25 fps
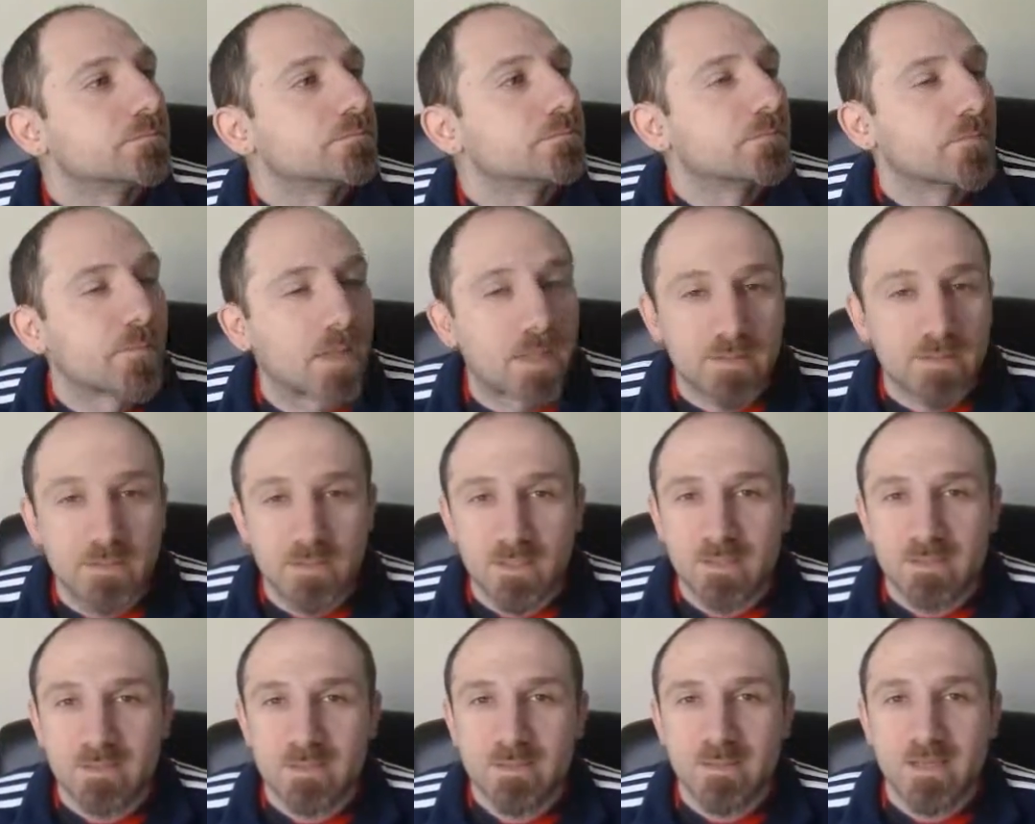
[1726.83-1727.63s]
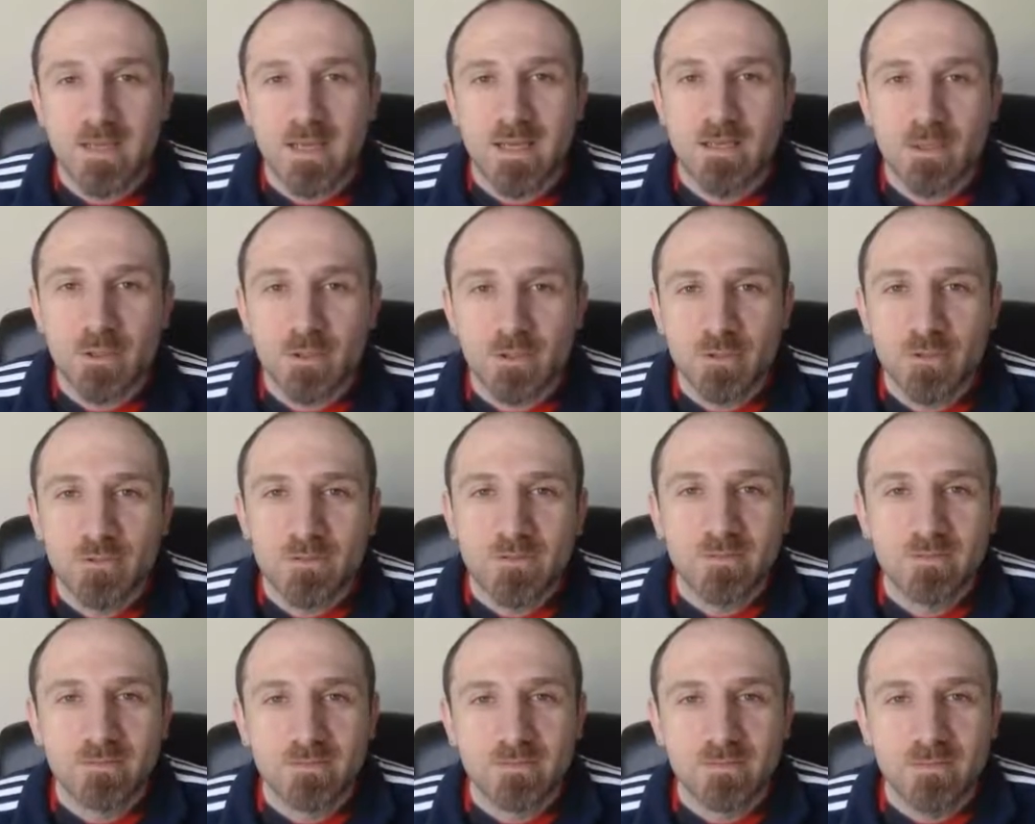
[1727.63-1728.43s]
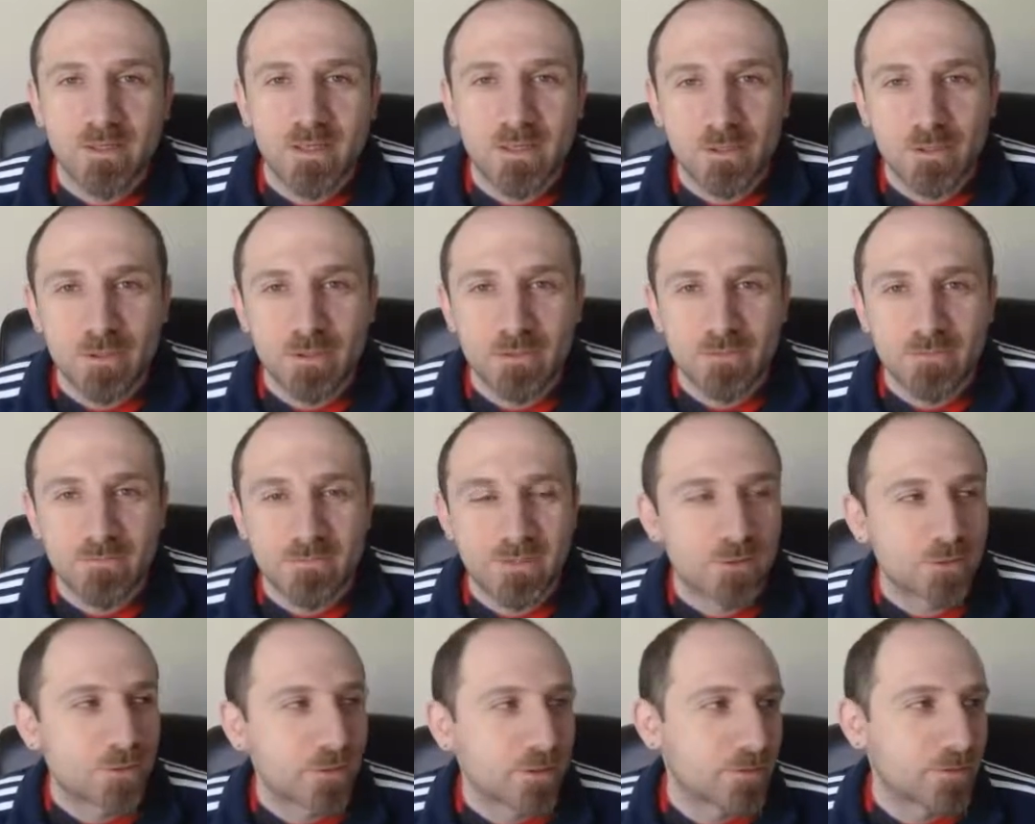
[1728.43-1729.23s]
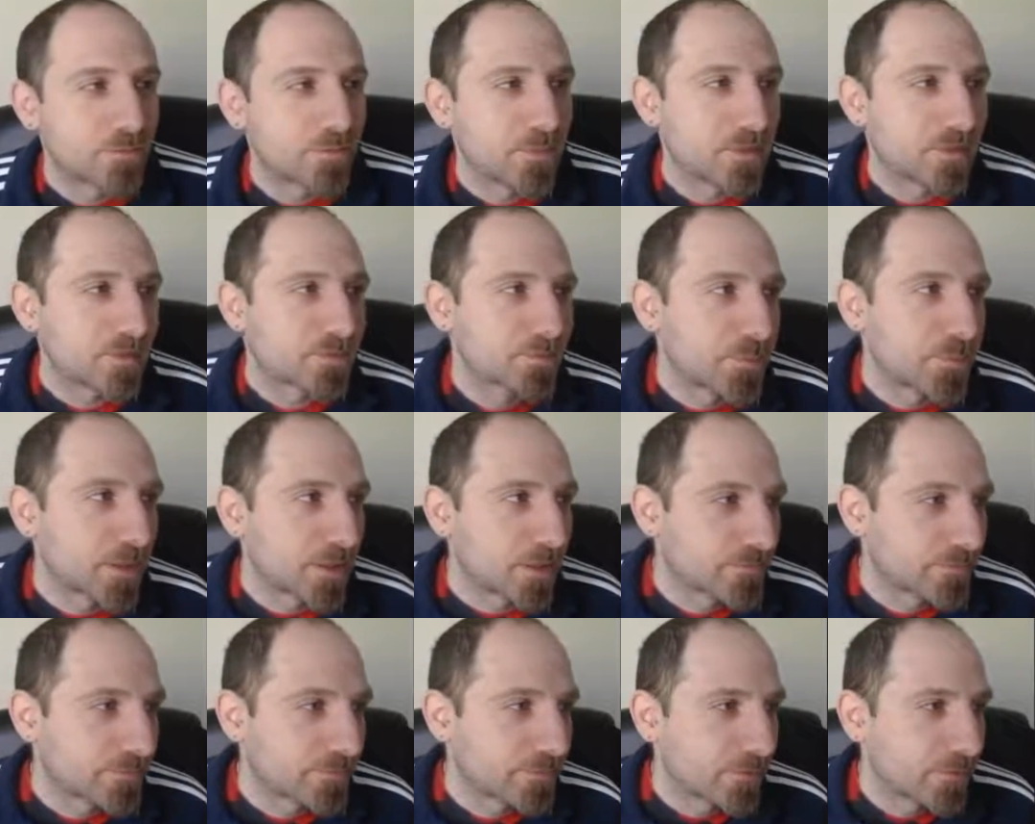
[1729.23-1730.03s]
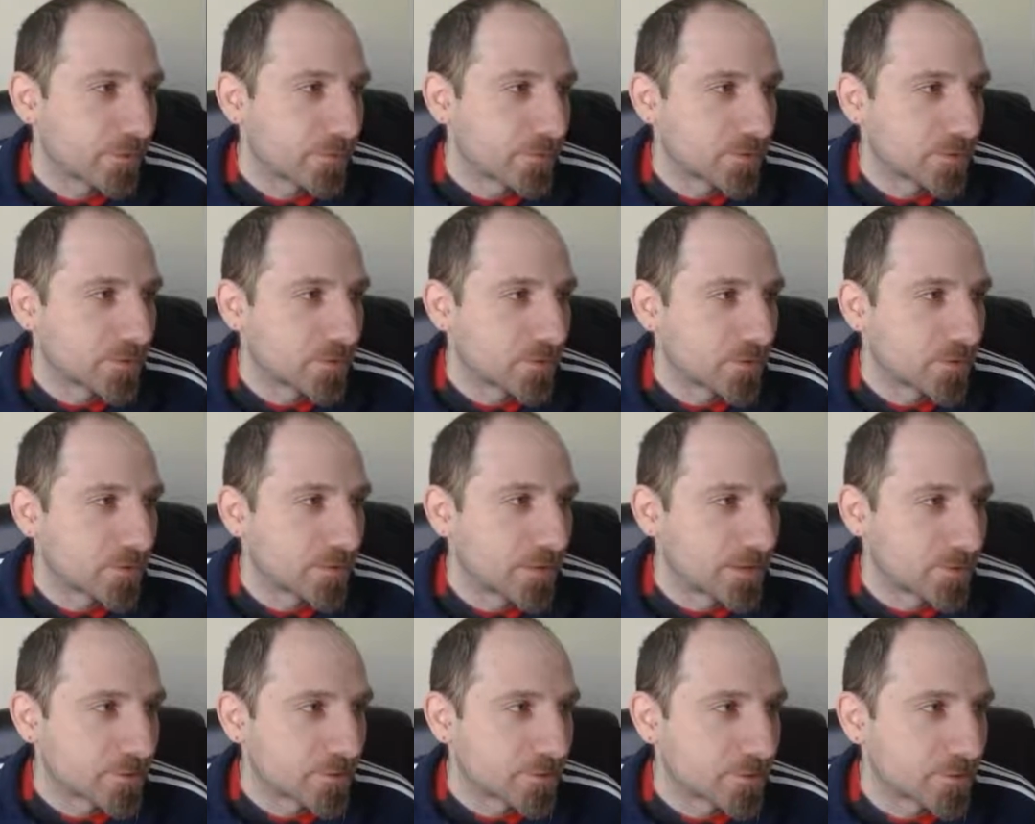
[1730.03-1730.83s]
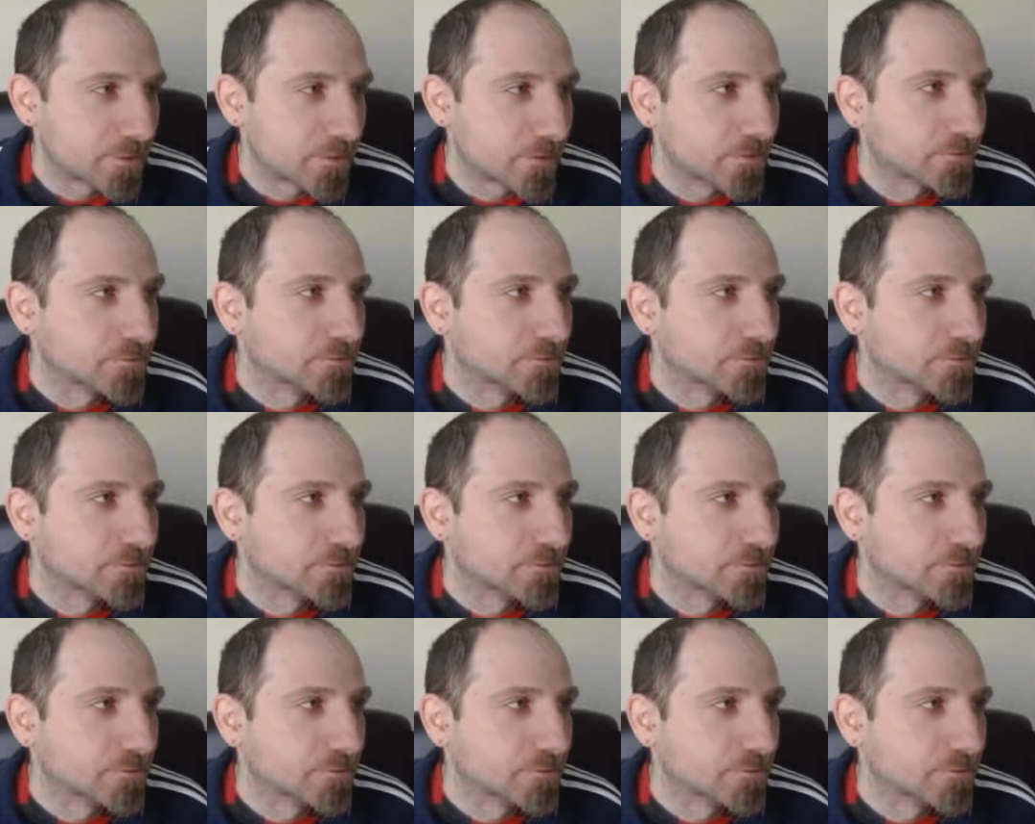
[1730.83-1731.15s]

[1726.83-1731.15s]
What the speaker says: As you can see, I don't use V trigger much. My confirms are not that strong.